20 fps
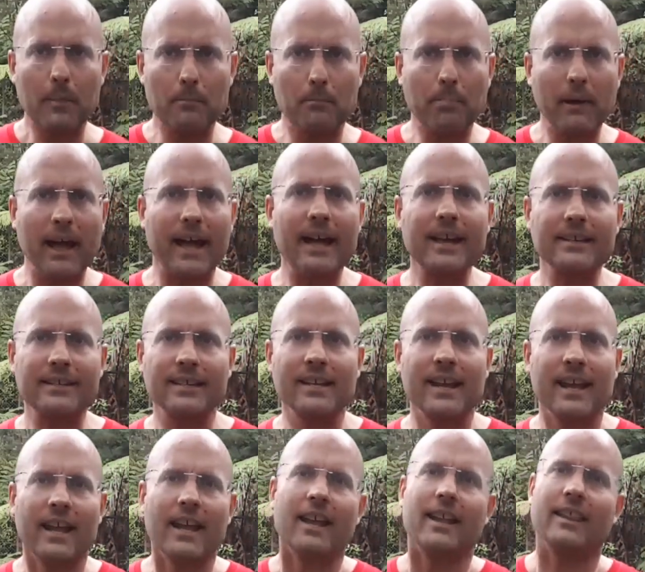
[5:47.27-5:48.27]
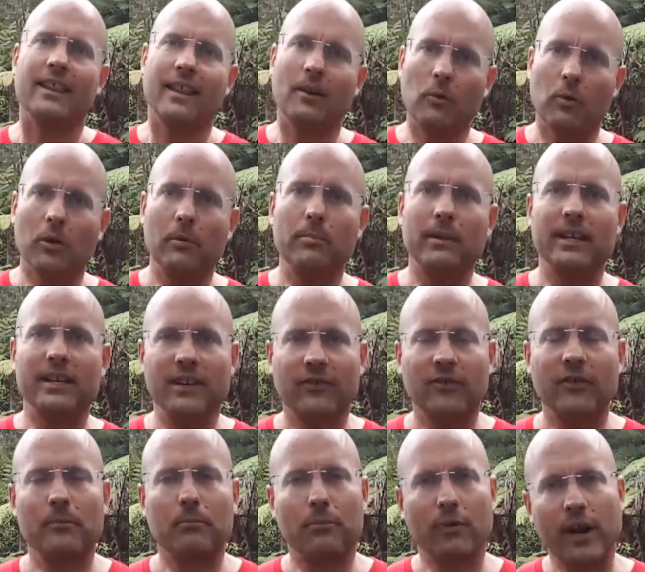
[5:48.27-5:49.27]
But there will be
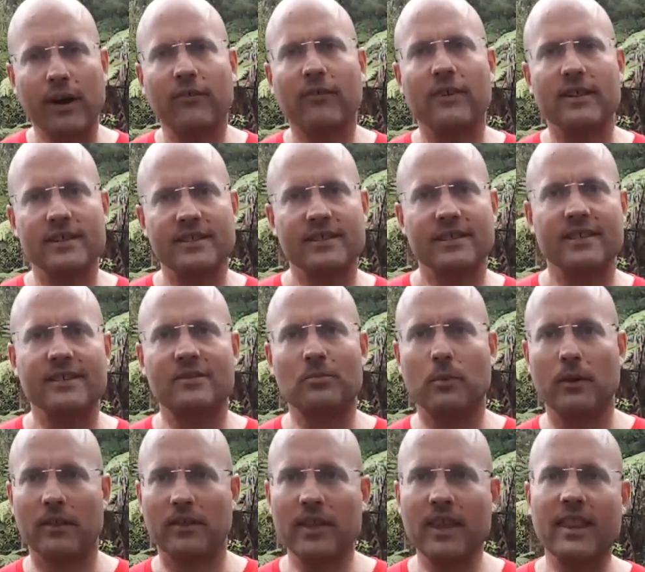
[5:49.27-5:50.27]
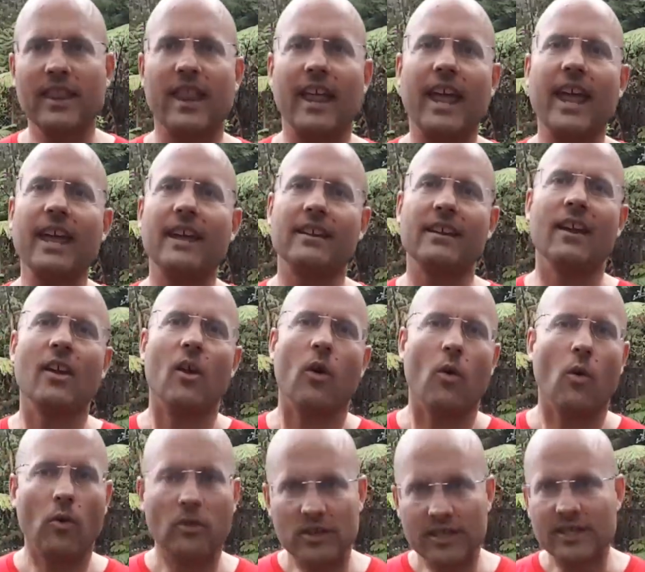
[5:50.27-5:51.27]
different preferences within that,
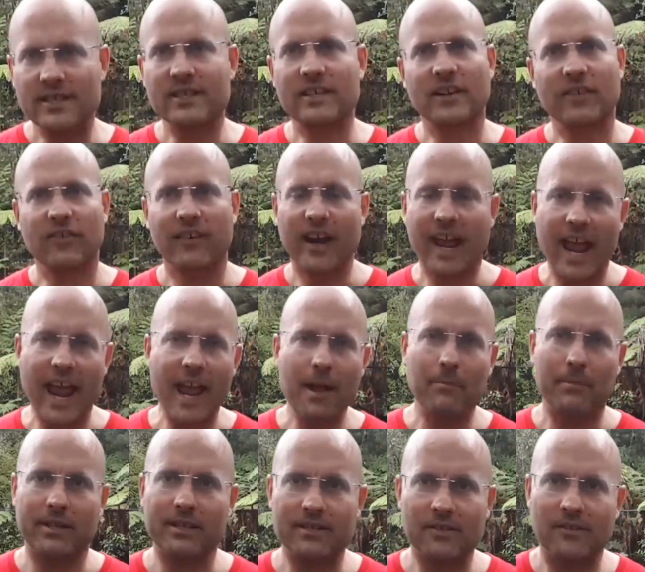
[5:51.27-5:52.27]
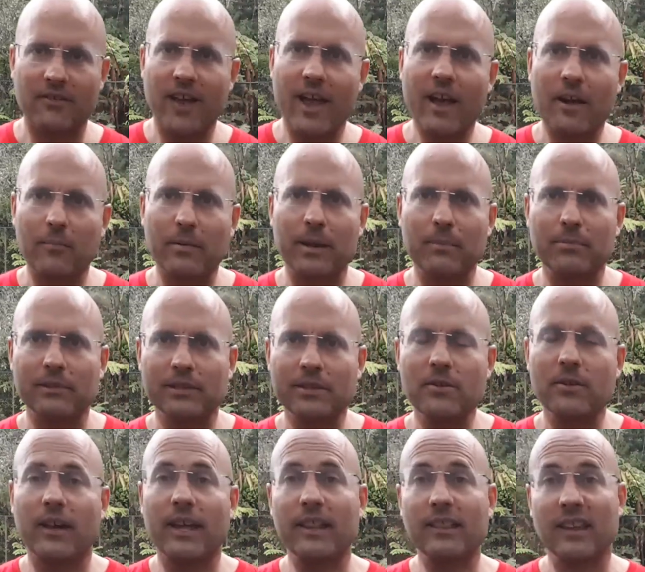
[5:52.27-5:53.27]
or just different habits of how people
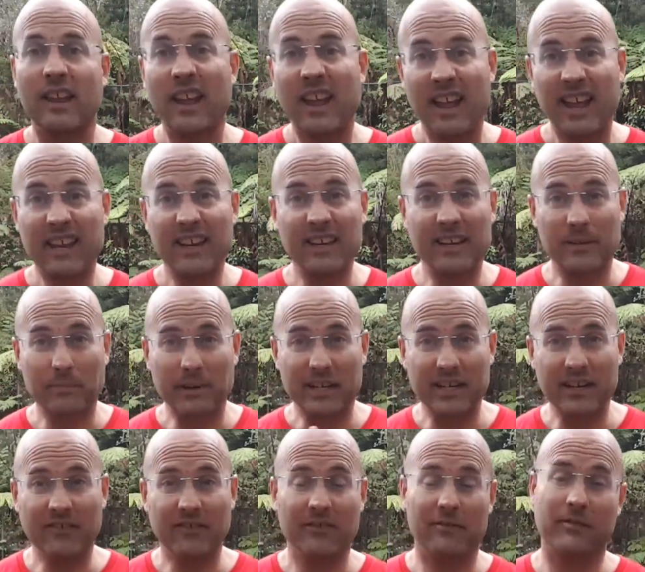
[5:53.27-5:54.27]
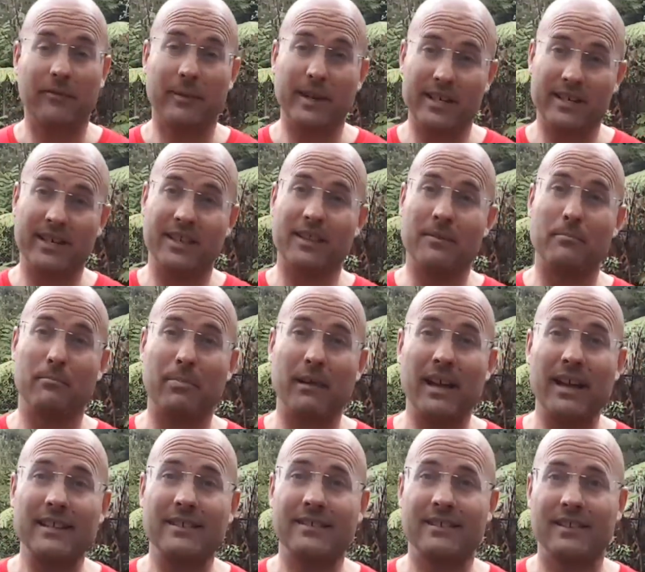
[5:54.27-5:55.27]
do it, and it'll be different from each other,
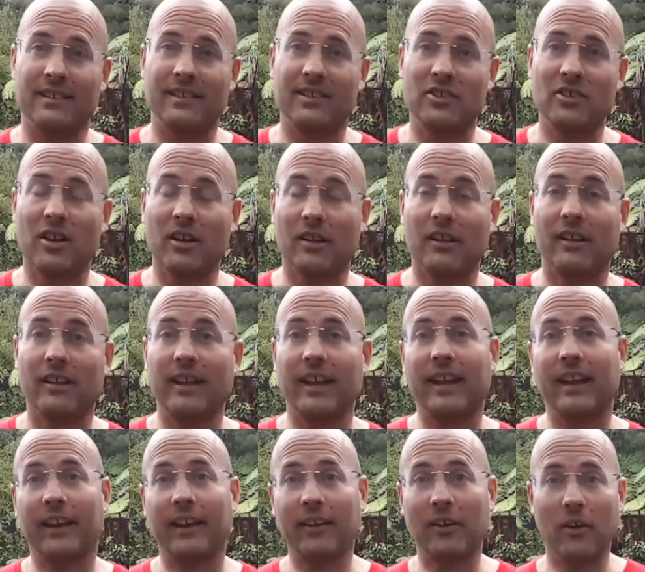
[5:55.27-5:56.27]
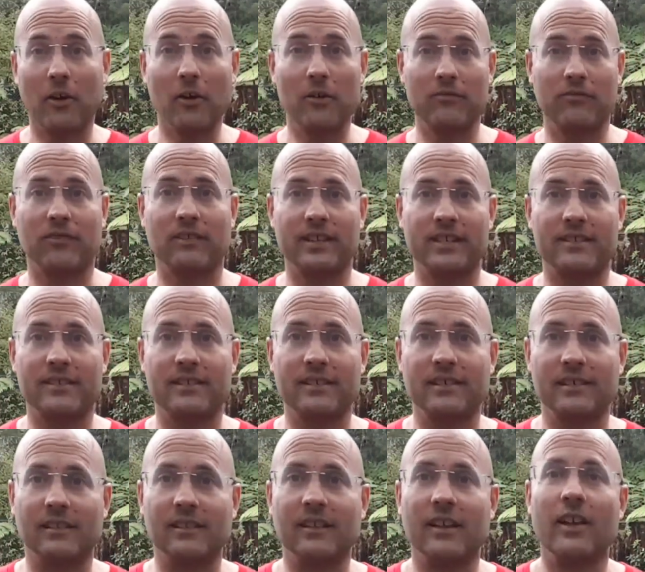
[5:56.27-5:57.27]
but still a chocolate cake, and hopefully
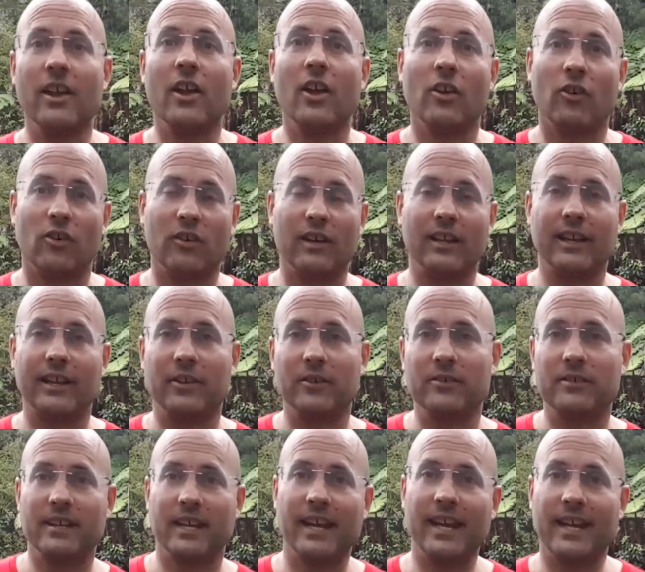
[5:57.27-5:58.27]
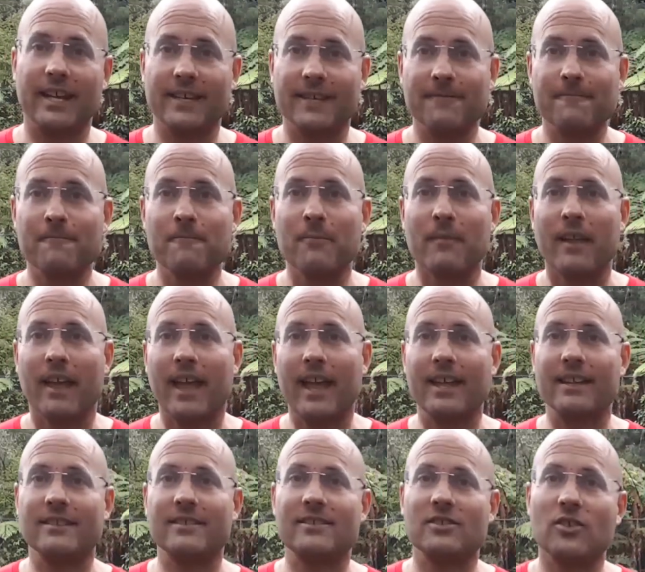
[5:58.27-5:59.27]
still really good to eat.
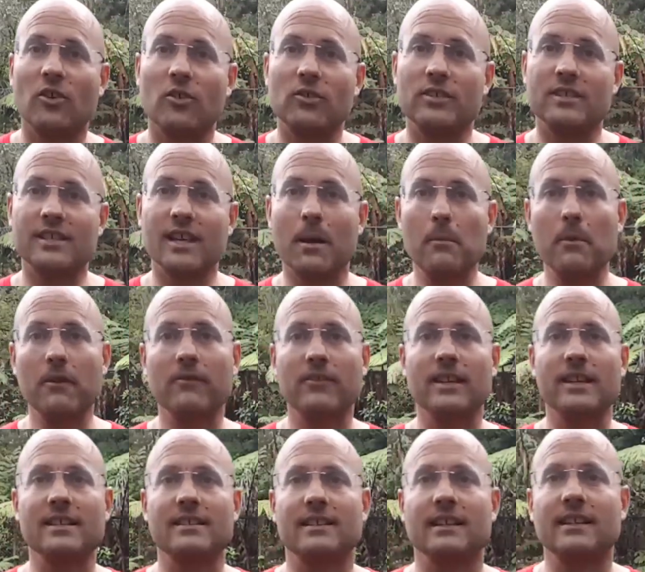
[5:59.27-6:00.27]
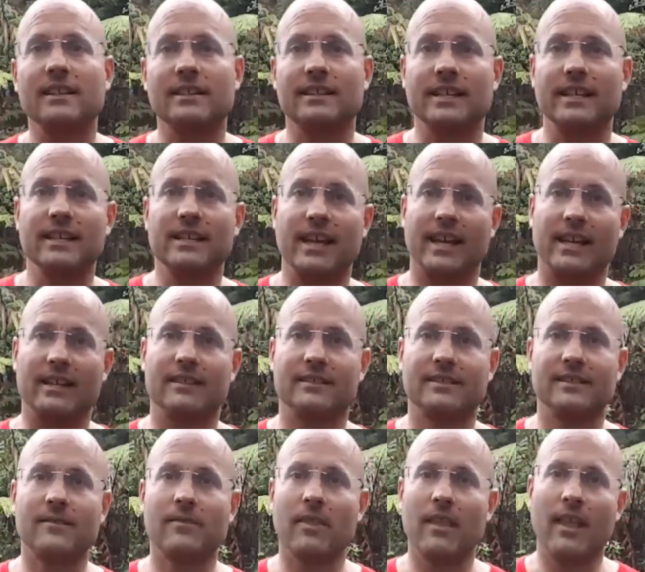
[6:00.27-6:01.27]
And so some of these little
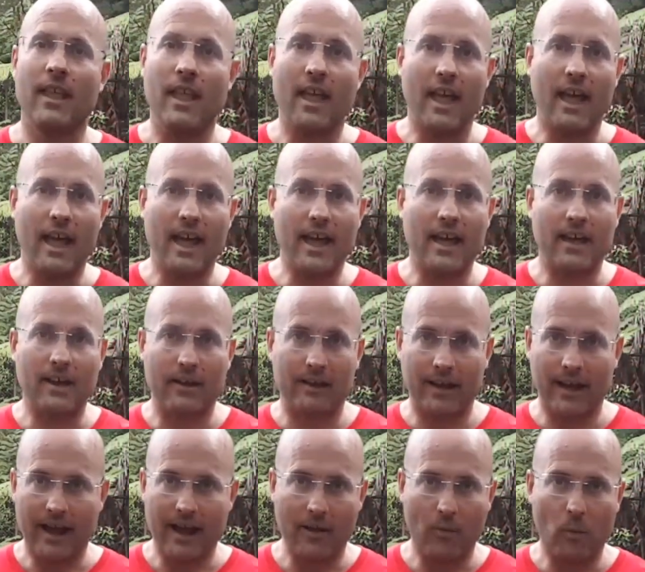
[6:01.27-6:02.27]
details are